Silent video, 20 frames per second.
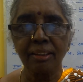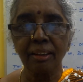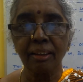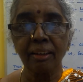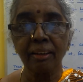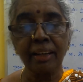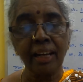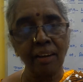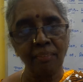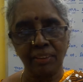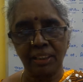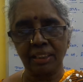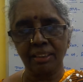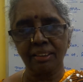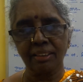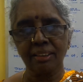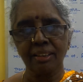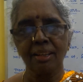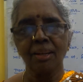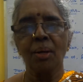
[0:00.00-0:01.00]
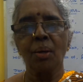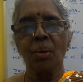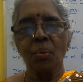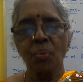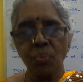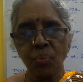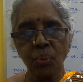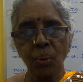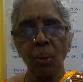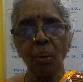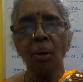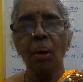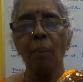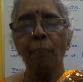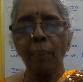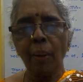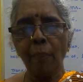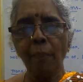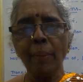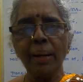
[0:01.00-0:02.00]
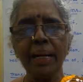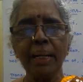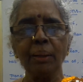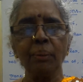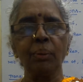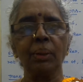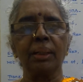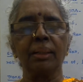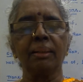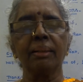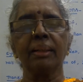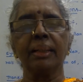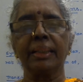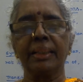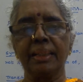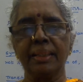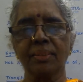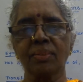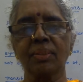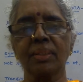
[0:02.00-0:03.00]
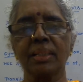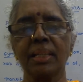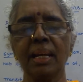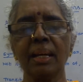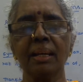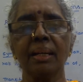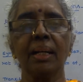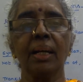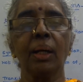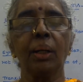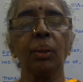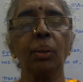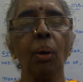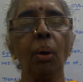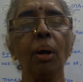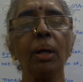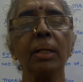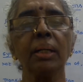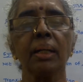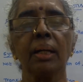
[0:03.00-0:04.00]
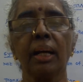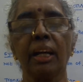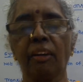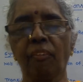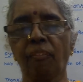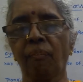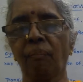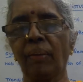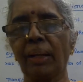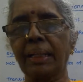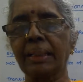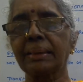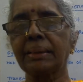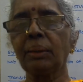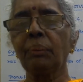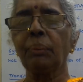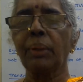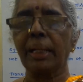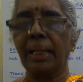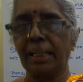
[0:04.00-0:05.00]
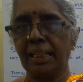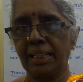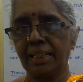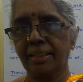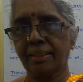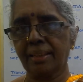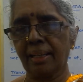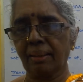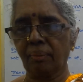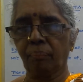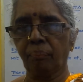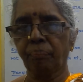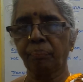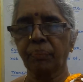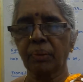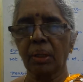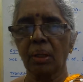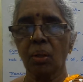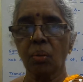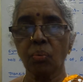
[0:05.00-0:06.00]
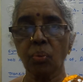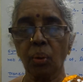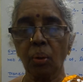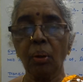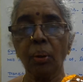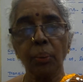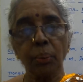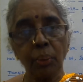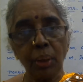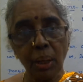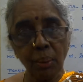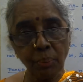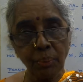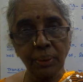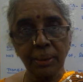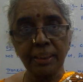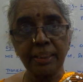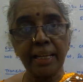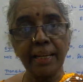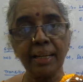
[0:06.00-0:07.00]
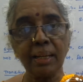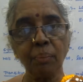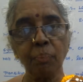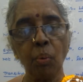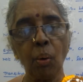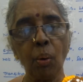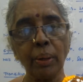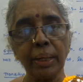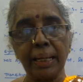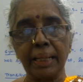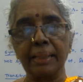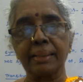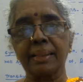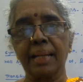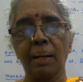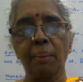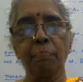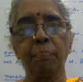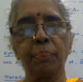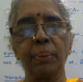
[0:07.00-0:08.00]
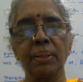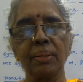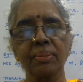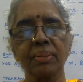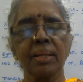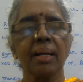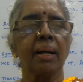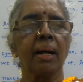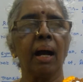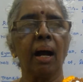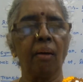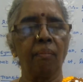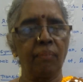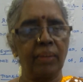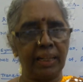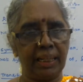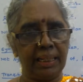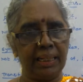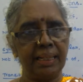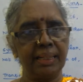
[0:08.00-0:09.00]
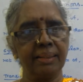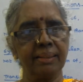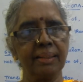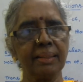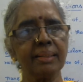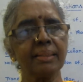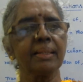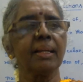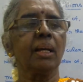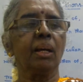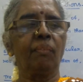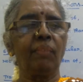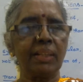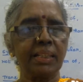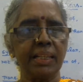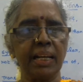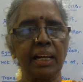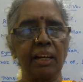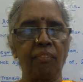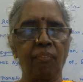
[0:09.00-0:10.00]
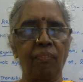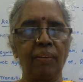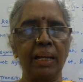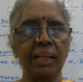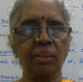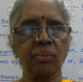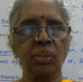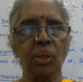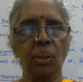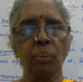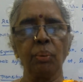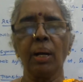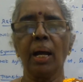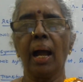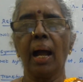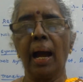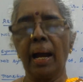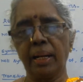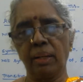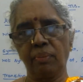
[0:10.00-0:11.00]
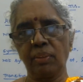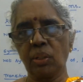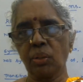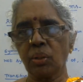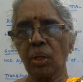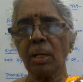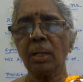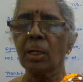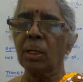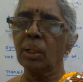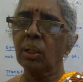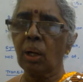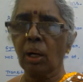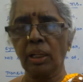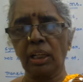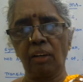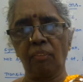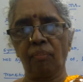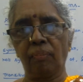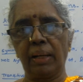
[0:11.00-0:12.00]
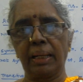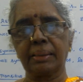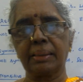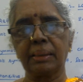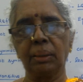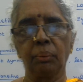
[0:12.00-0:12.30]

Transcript: Never. So, perpendicular is a not reflexive relation. So, you have to think more examples of relations which are reflexive and which are not reflexive.